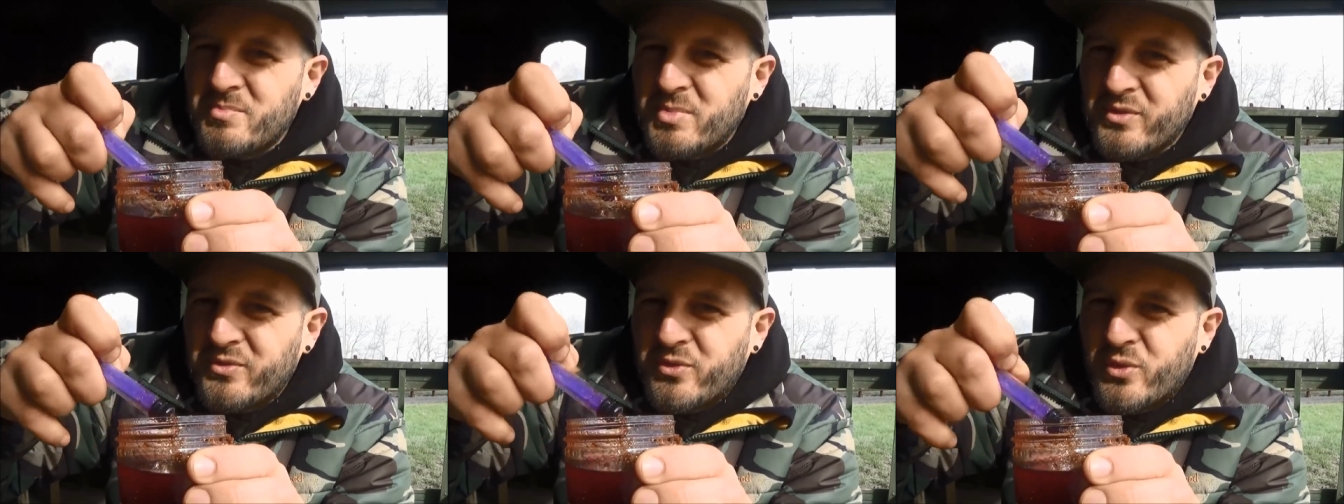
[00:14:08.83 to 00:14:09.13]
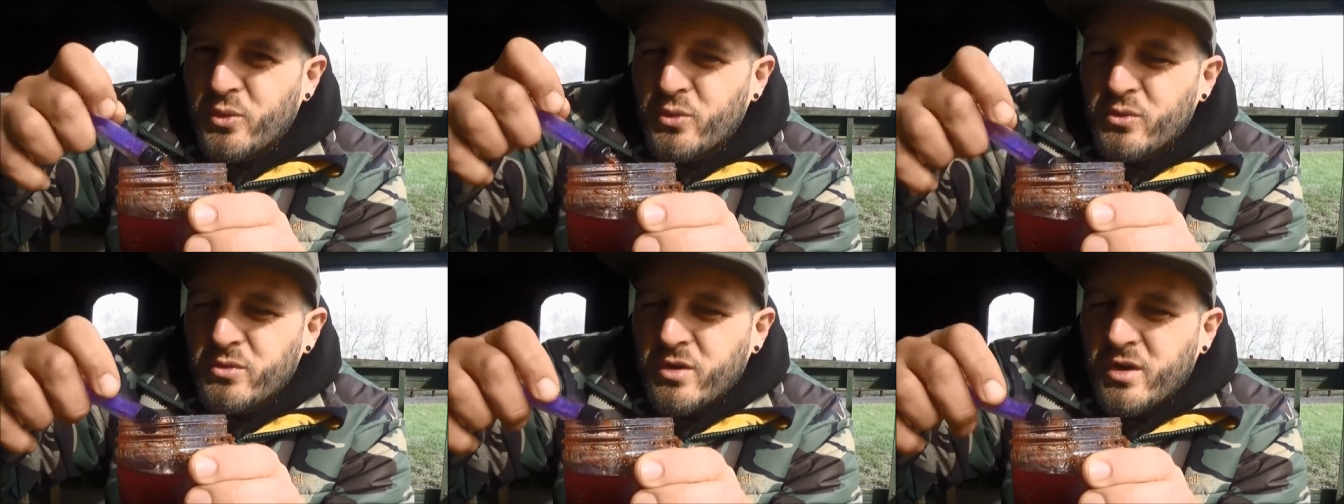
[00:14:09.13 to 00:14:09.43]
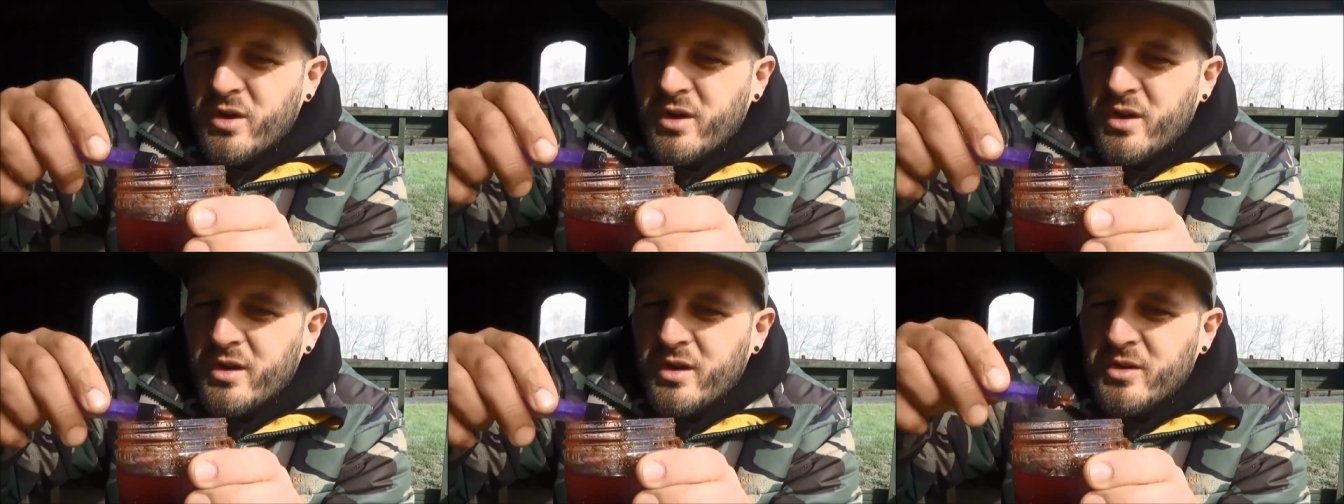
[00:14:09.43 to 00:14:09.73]
before
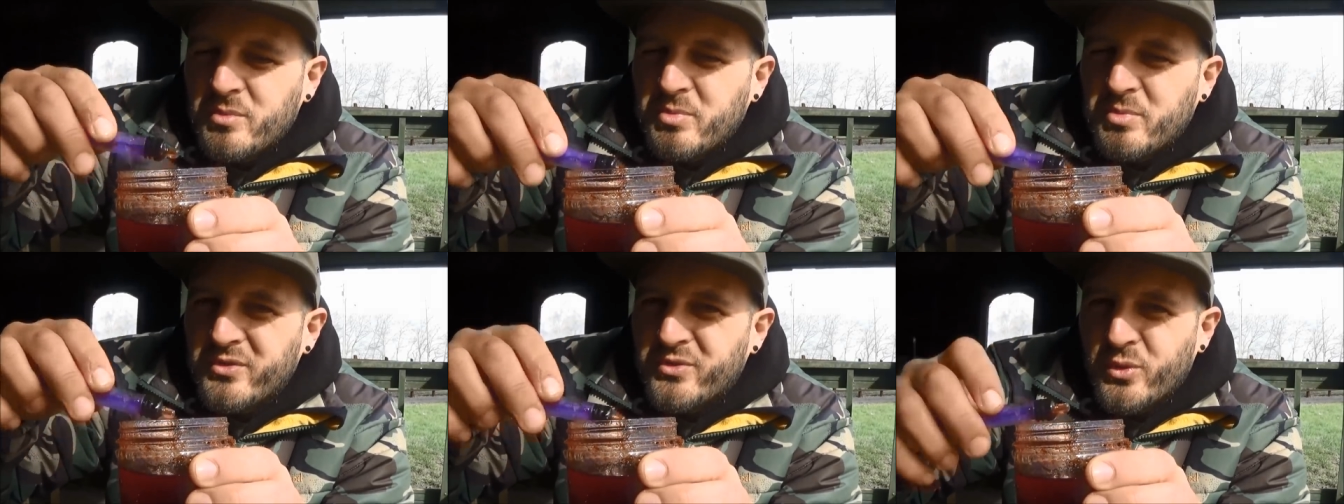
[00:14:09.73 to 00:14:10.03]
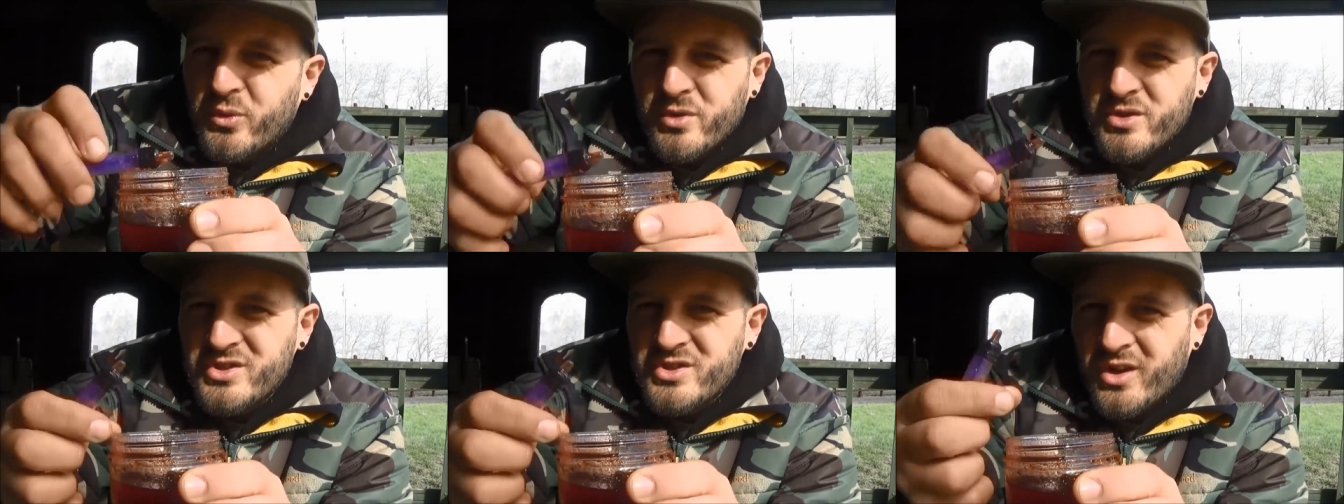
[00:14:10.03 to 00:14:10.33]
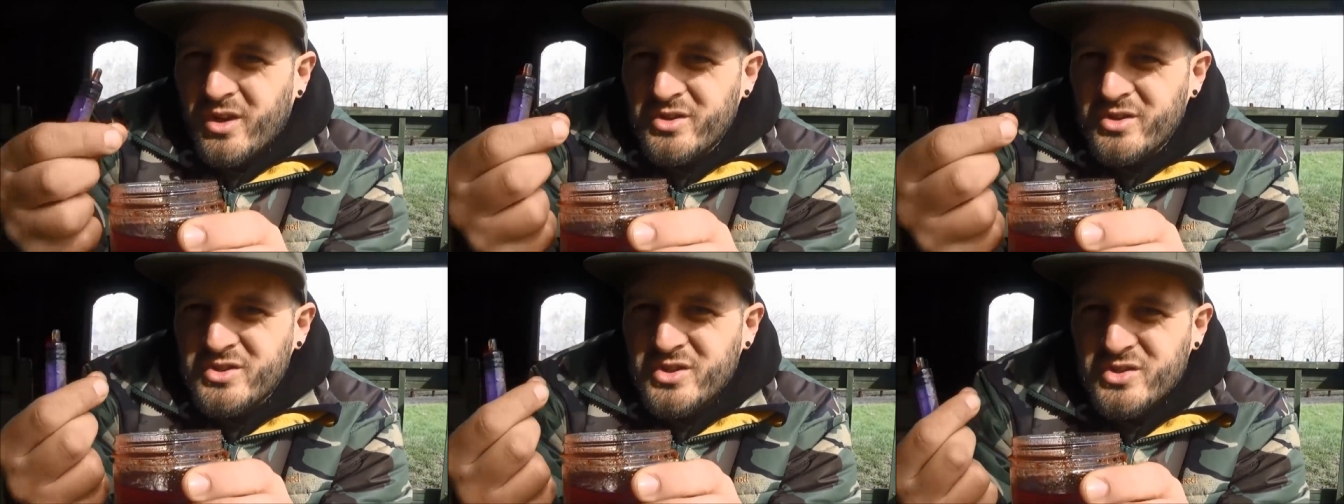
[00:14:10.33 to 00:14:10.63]
it
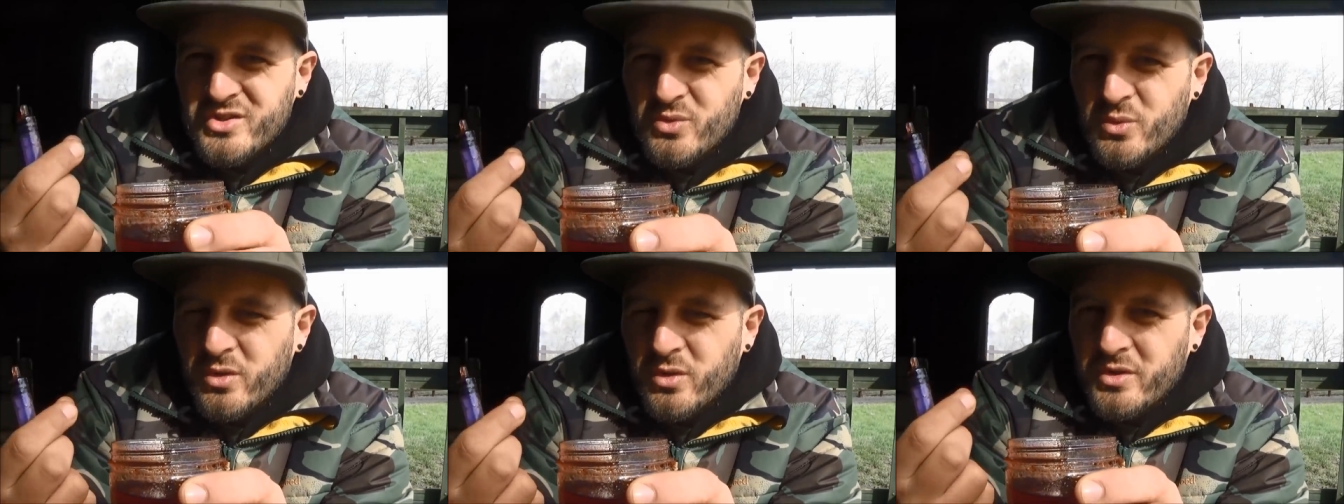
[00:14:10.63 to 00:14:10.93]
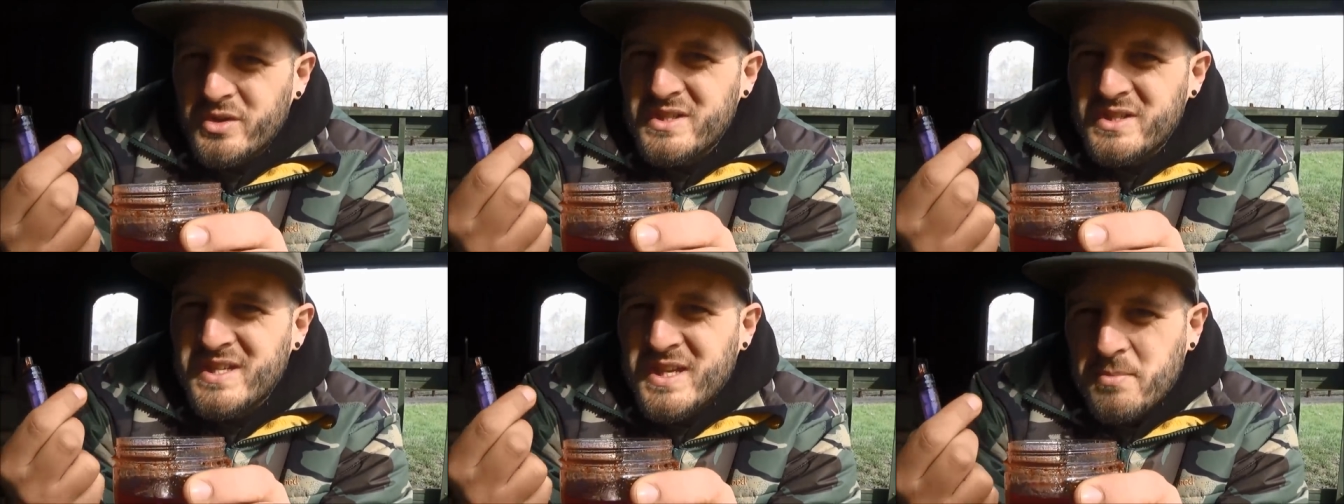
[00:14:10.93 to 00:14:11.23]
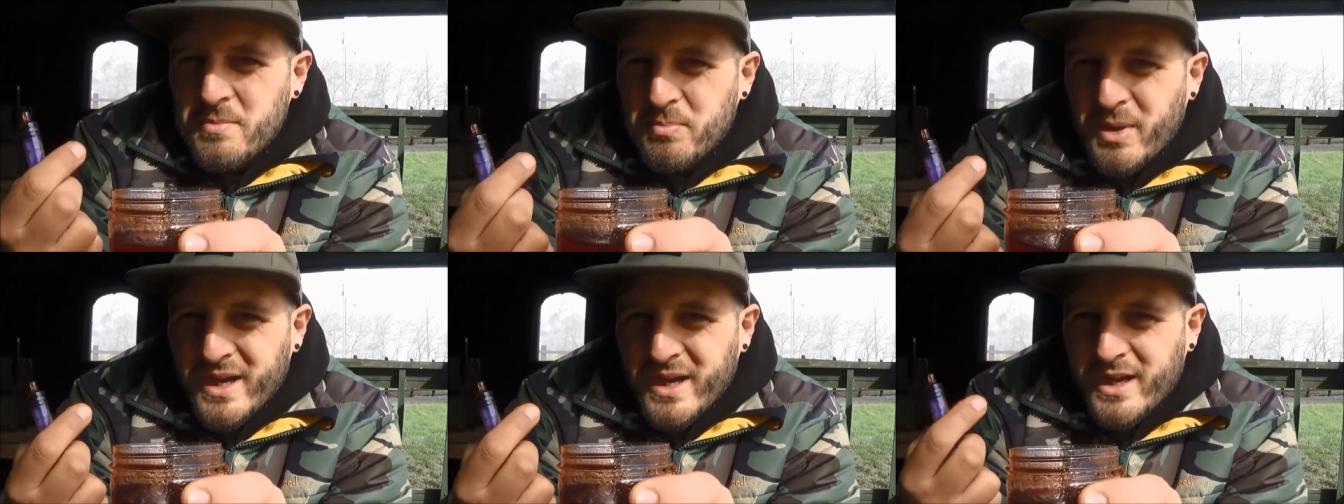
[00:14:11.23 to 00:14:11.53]
starts to sort of like
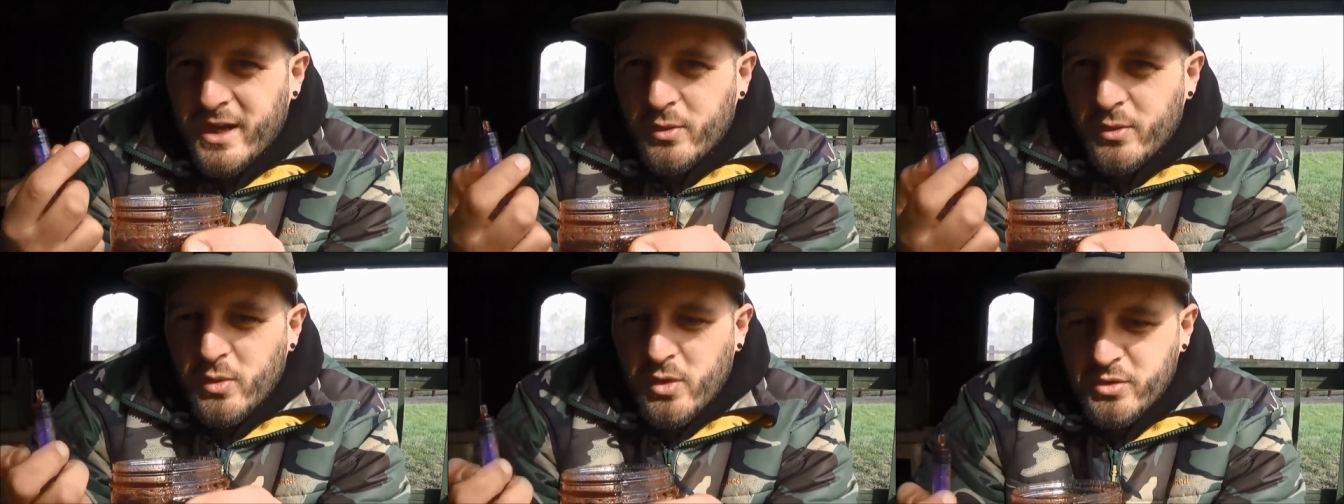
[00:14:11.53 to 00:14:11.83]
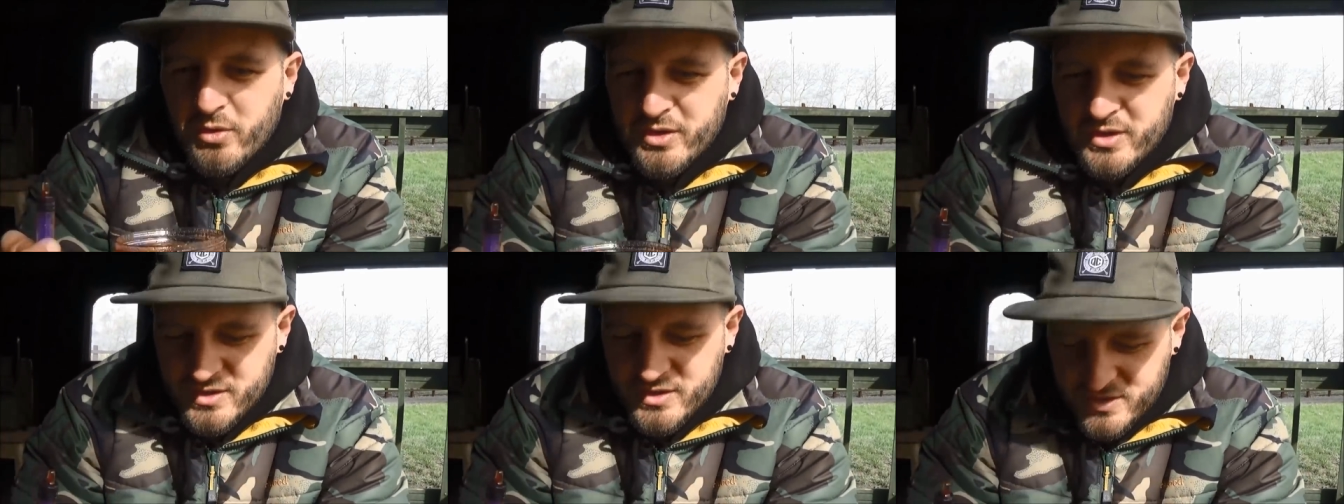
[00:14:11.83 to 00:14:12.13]
seep back out on